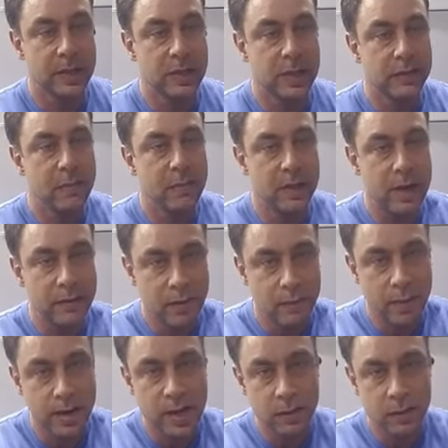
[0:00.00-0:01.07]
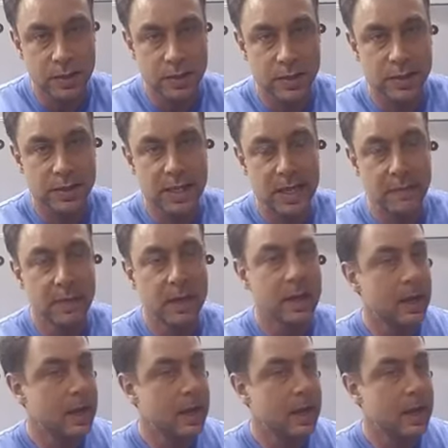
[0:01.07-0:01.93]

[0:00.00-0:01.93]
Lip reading: So every Monday was the same.